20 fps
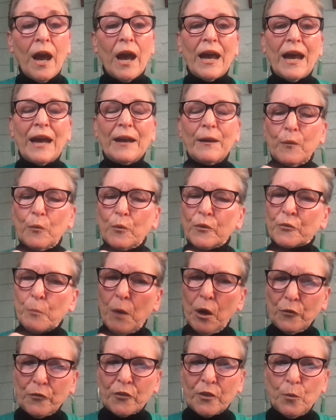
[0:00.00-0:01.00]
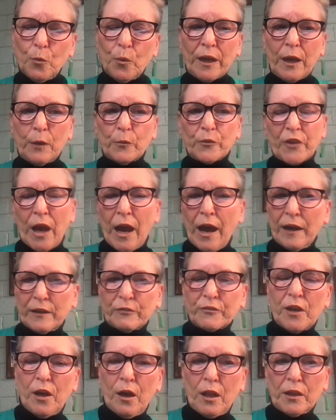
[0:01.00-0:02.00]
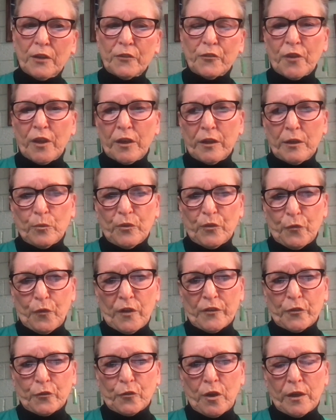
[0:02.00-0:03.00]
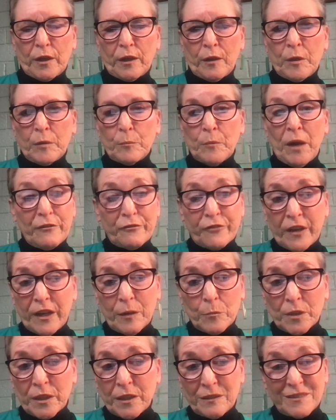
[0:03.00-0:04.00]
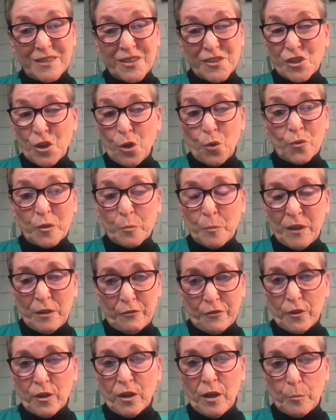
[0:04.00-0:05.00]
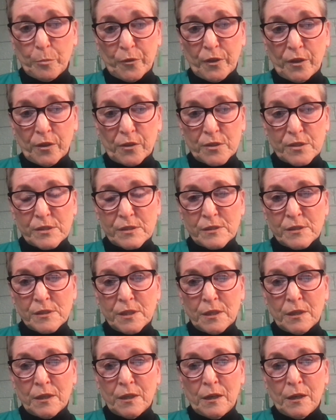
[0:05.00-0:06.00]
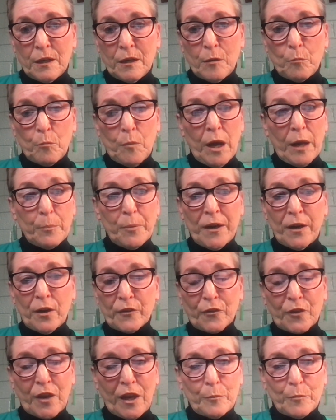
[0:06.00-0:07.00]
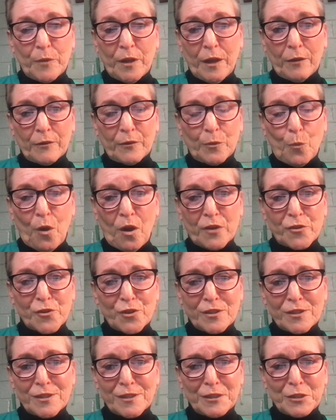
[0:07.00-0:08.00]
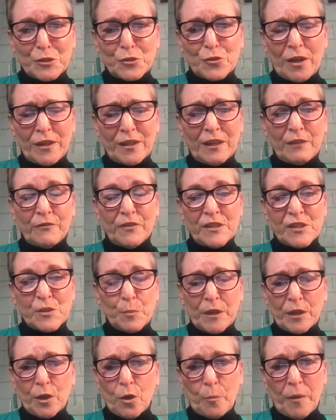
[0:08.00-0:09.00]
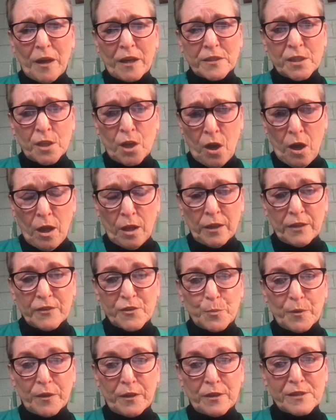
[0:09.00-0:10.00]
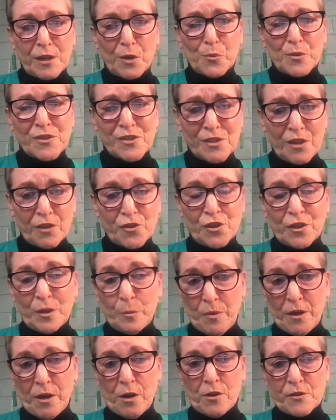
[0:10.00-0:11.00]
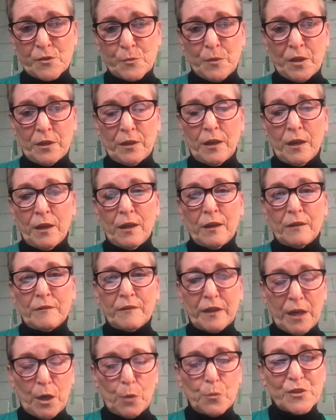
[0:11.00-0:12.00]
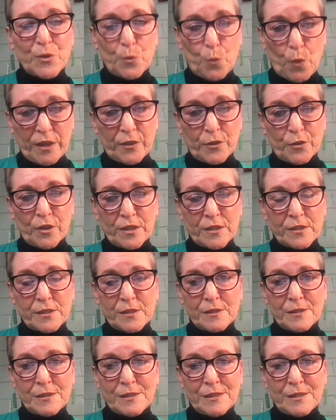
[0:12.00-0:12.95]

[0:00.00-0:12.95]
It was mostly when I was out of college that it was frustrating. I mean, my family disowned me for a couple years. My parents came down to Washington and tried to convince me to go back to college because I was such an embarrassment that I was a waitress.